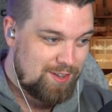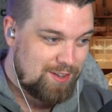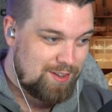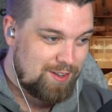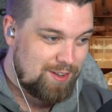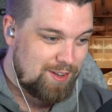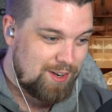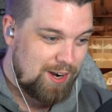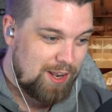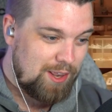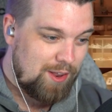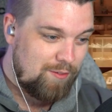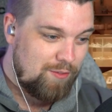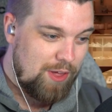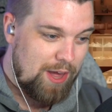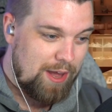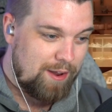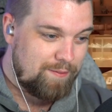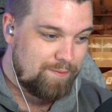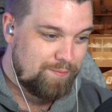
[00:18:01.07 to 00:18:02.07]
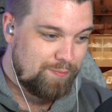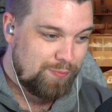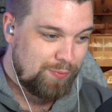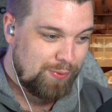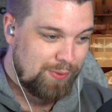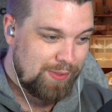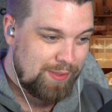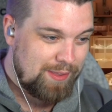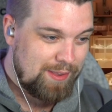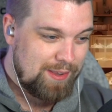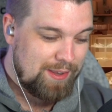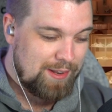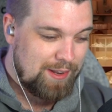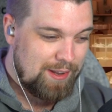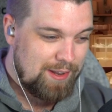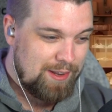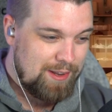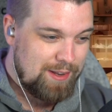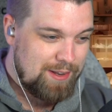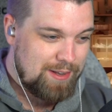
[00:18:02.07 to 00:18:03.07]
And I love that.
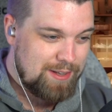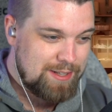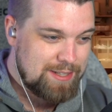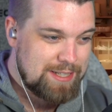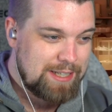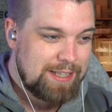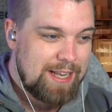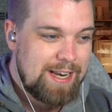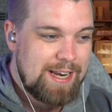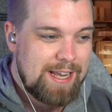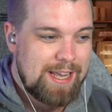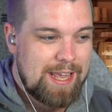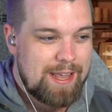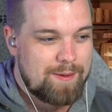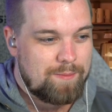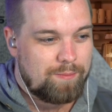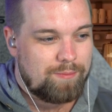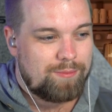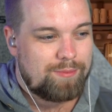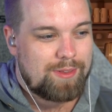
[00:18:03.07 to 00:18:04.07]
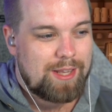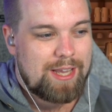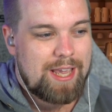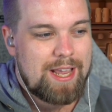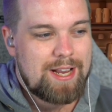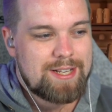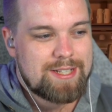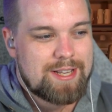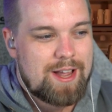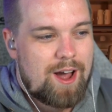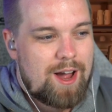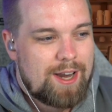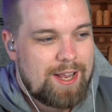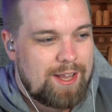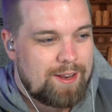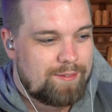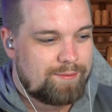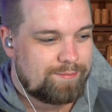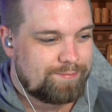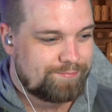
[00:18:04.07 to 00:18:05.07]
Selena Kim, the King's
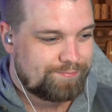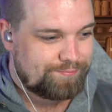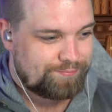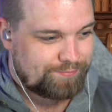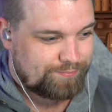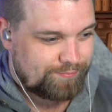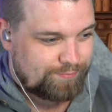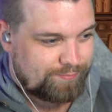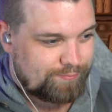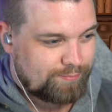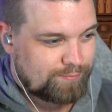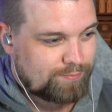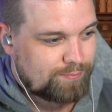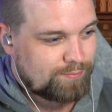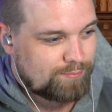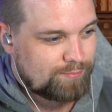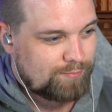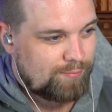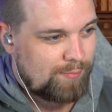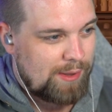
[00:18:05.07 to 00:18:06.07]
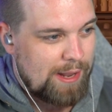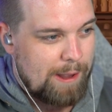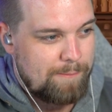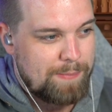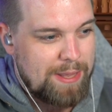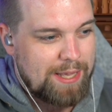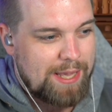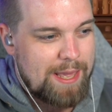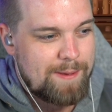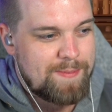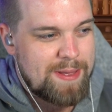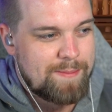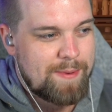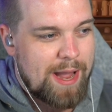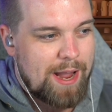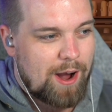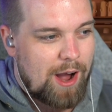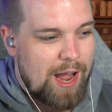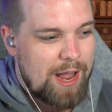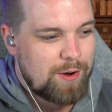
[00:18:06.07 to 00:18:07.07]
Guardian. I've been keeping
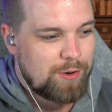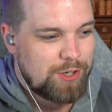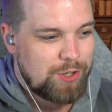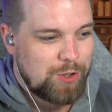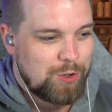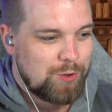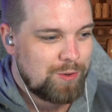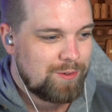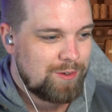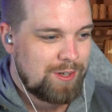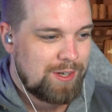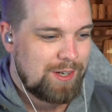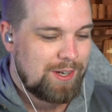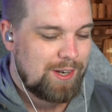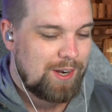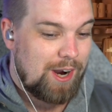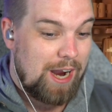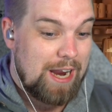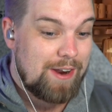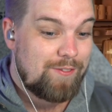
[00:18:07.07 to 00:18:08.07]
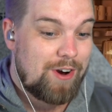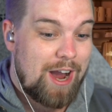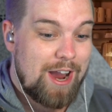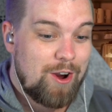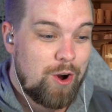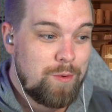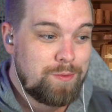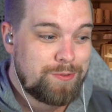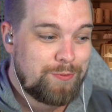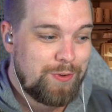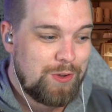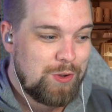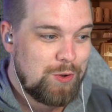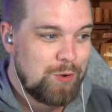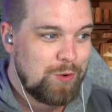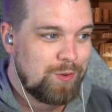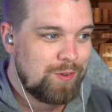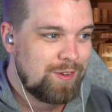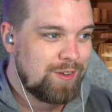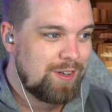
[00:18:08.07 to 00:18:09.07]
my eye on you. I have high hopes for
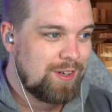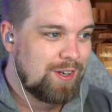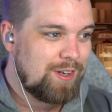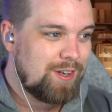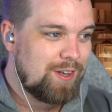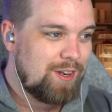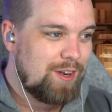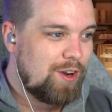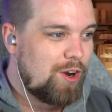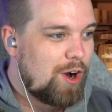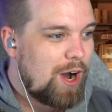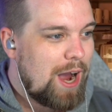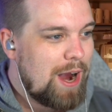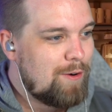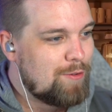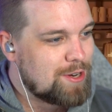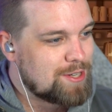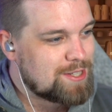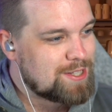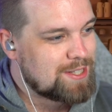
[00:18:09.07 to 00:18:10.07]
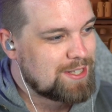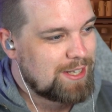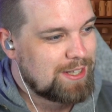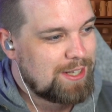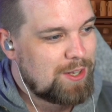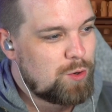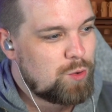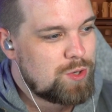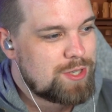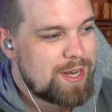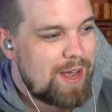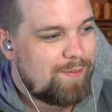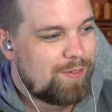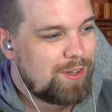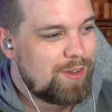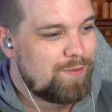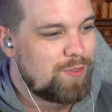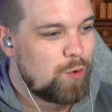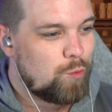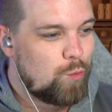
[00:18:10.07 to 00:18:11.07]
you. Iris, the little devil
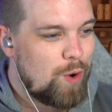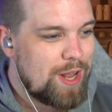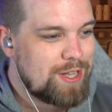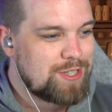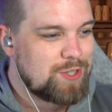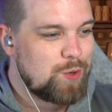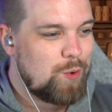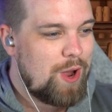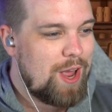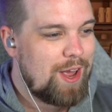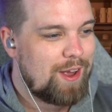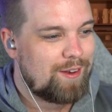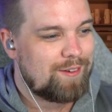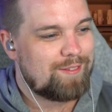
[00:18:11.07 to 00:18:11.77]
of the red square.